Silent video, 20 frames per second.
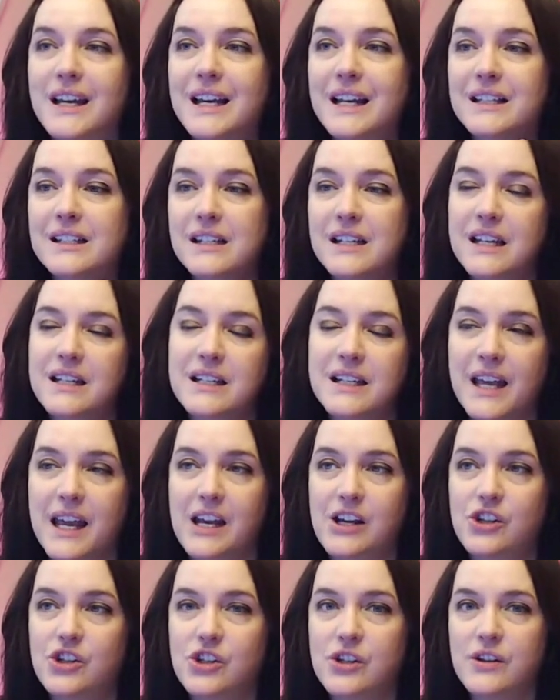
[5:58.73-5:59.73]
it's an
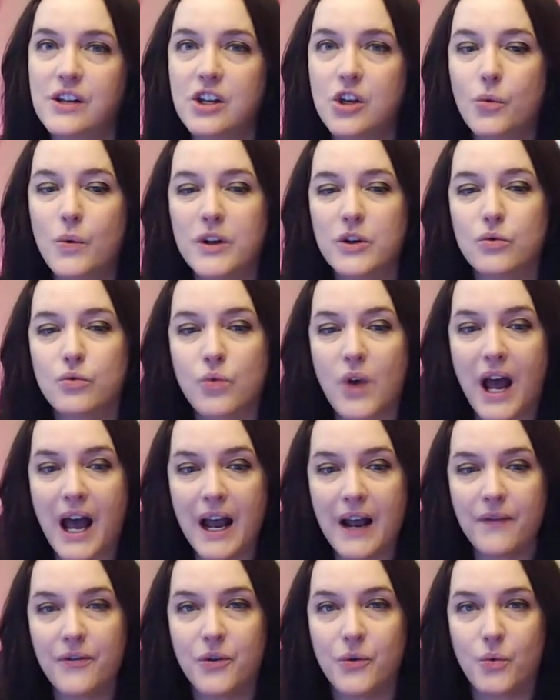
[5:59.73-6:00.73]
indication that you want to
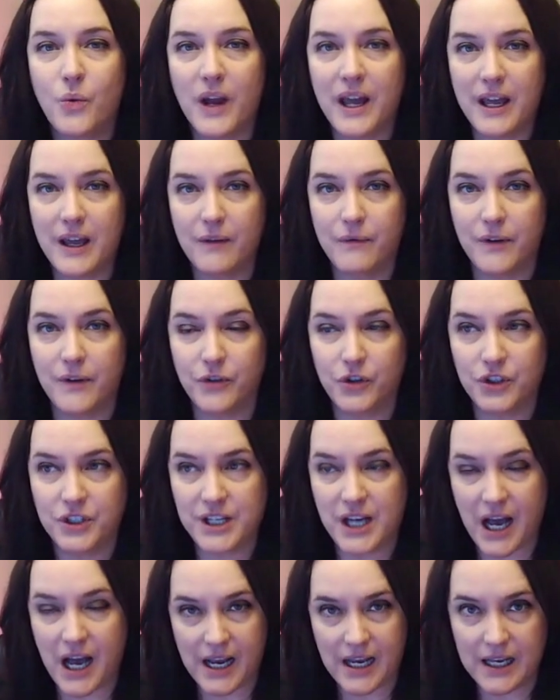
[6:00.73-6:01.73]
ride the wave of good
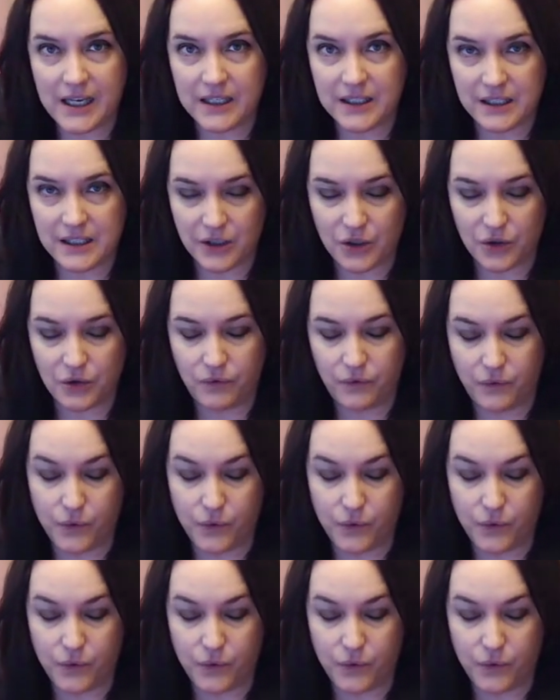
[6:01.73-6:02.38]
tidings and good